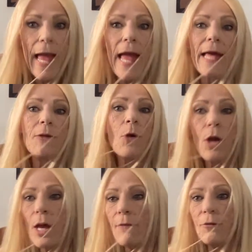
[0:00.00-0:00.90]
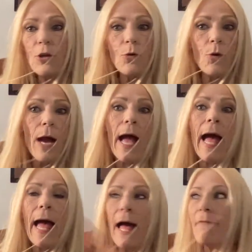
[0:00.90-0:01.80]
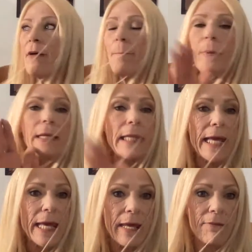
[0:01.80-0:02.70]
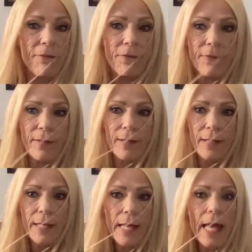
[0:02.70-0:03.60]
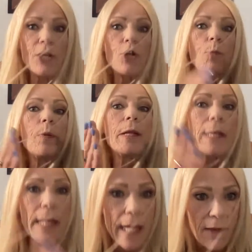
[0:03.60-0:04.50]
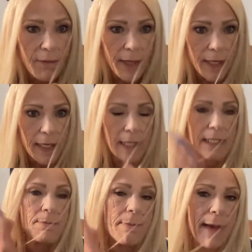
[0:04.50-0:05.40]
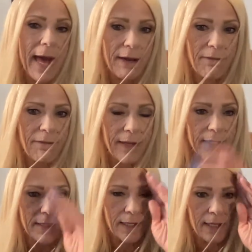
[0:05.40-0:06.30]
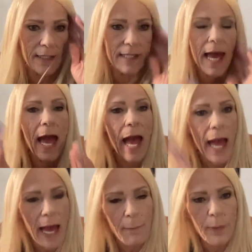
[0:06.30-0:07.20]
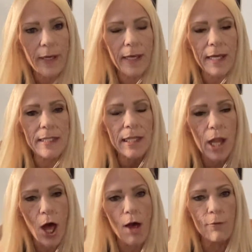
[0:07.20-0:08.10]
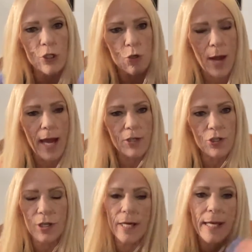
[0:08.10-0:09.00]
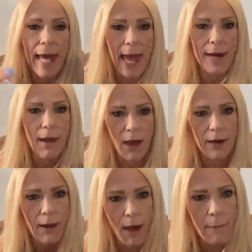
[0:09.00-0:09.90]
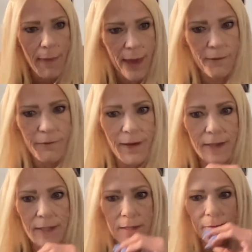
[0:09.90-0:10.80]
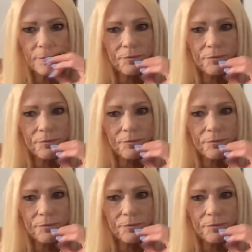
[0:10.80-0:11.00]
And if you have a belief and you believe it, it's manifesting. It's happening. It's law of attraction. It cannot not manifest.